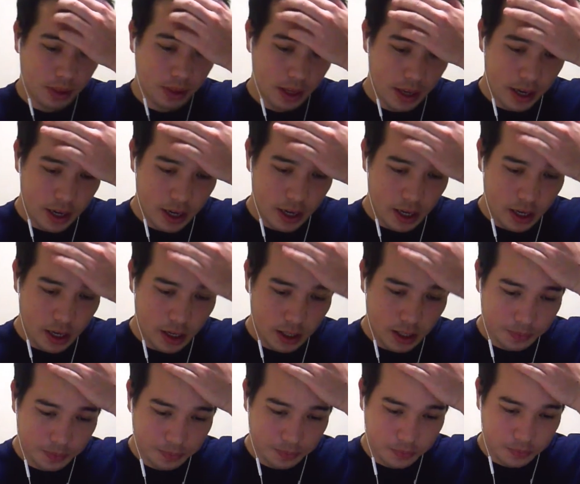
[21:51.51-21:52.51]
And,
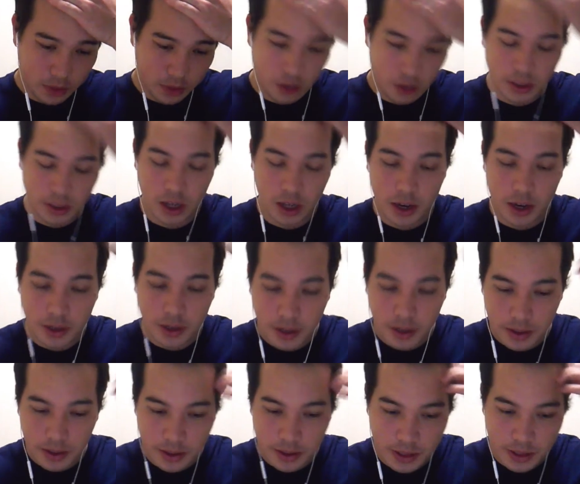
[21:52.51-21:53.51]

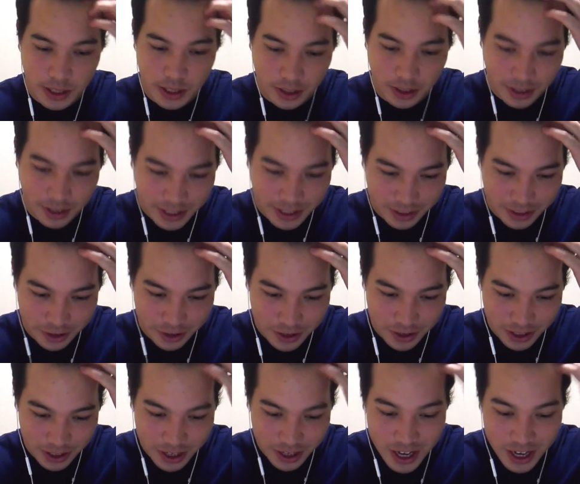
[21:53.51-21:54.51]
it still goes
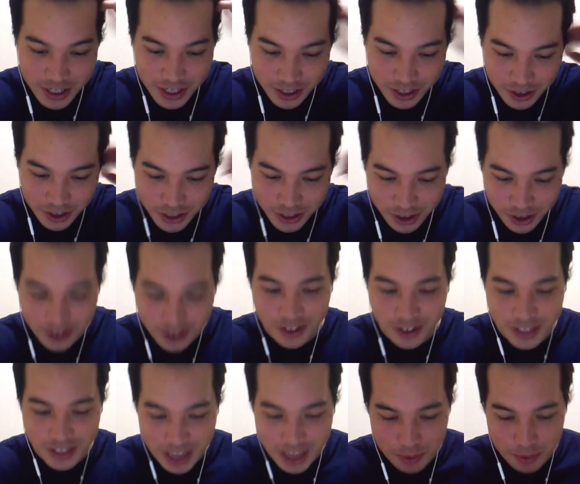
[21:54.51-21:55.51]
on. Tinker's Oil,
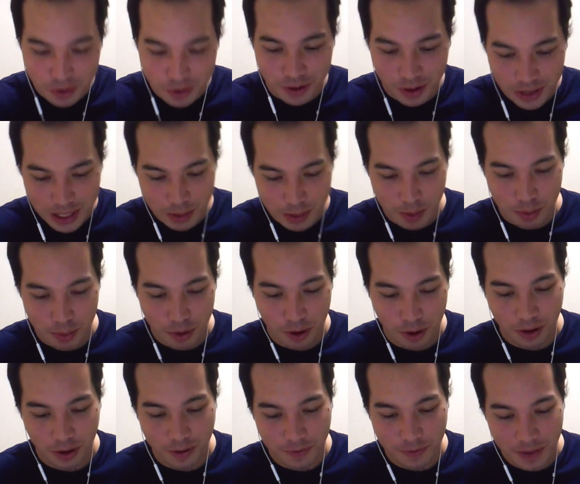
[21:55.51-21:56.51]
Unstable Goal, Unstable
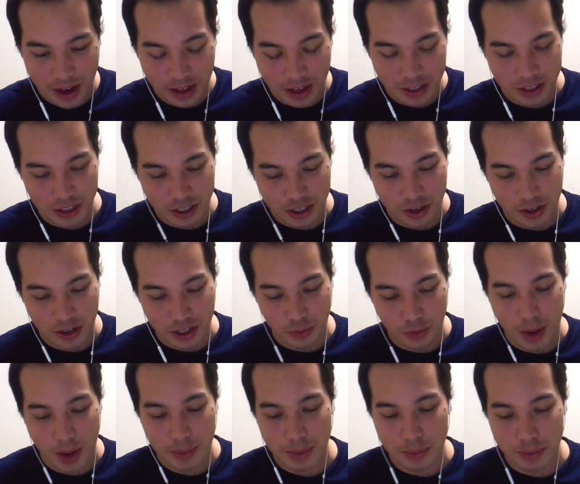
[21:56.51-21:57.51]
Portal, Valen's Chosen,
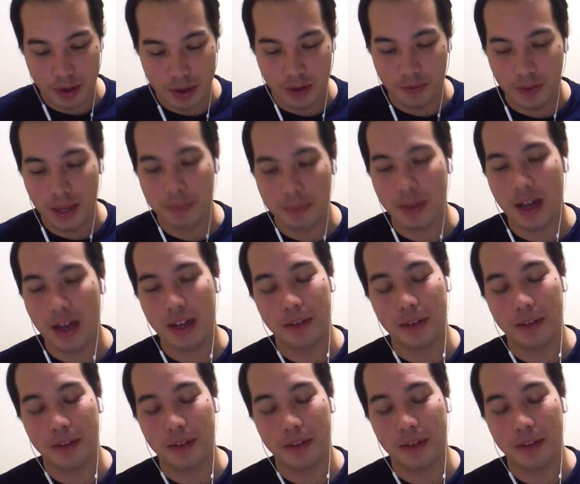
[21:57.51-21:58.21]
Web Spinner, Flame Cannon.